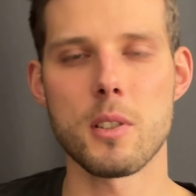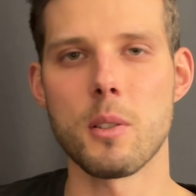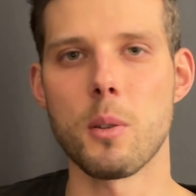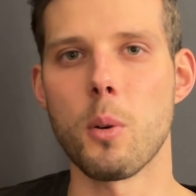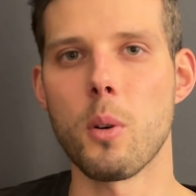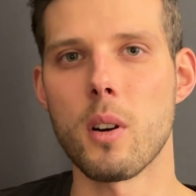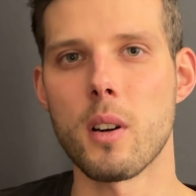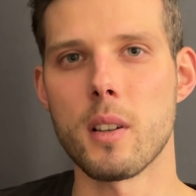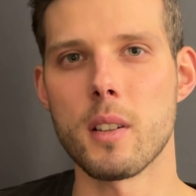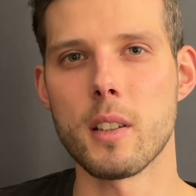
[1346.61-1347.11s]

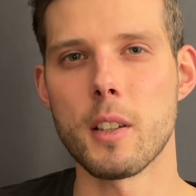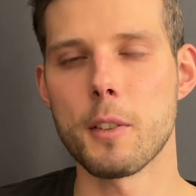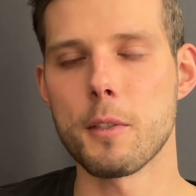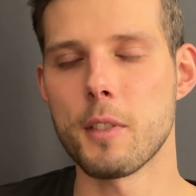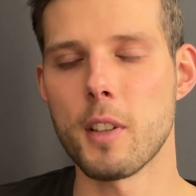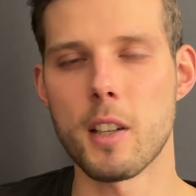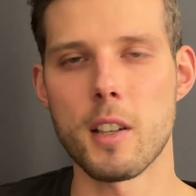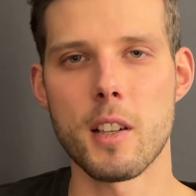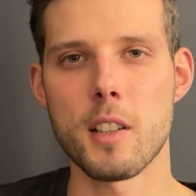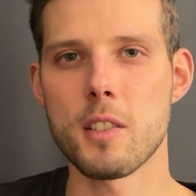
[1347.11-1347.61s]
or if
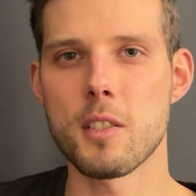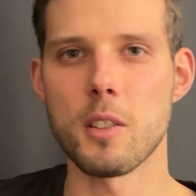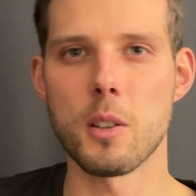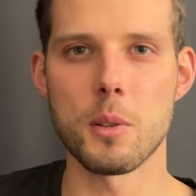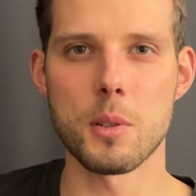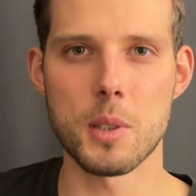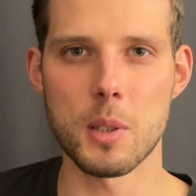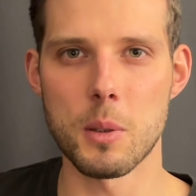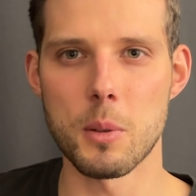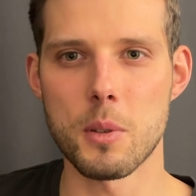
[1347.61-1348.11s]
there is no
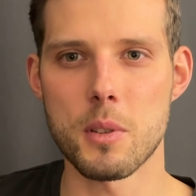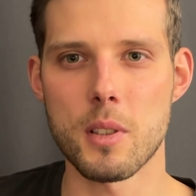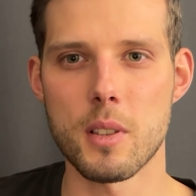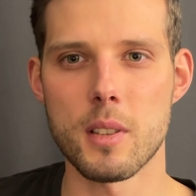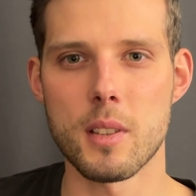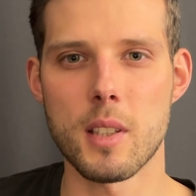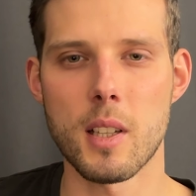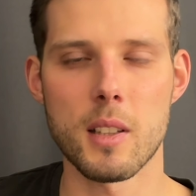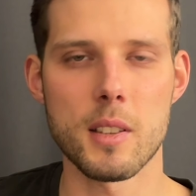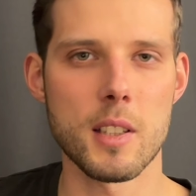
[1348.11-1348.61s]
solution,
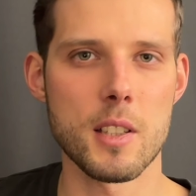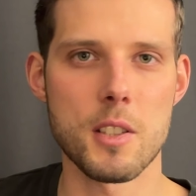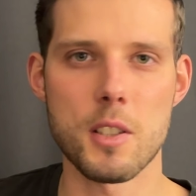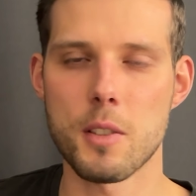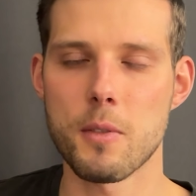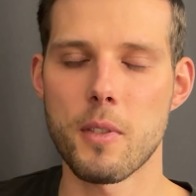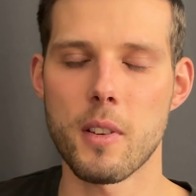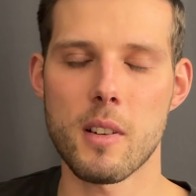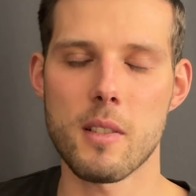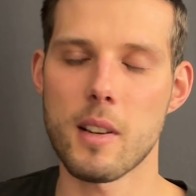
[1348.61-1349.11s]
till they just
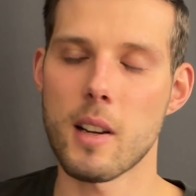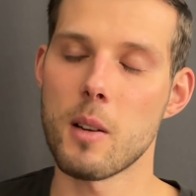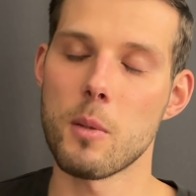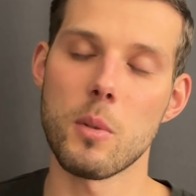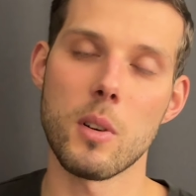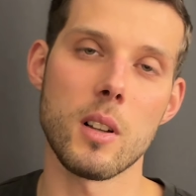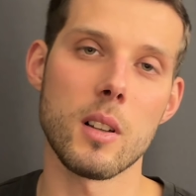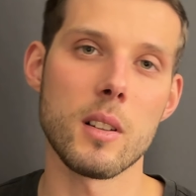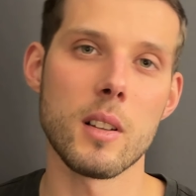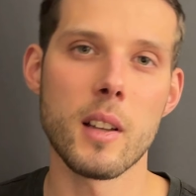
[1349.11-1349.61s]
figure out,
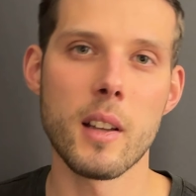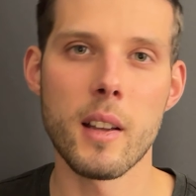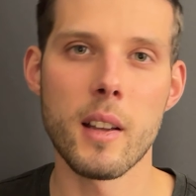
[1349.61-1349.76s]
well,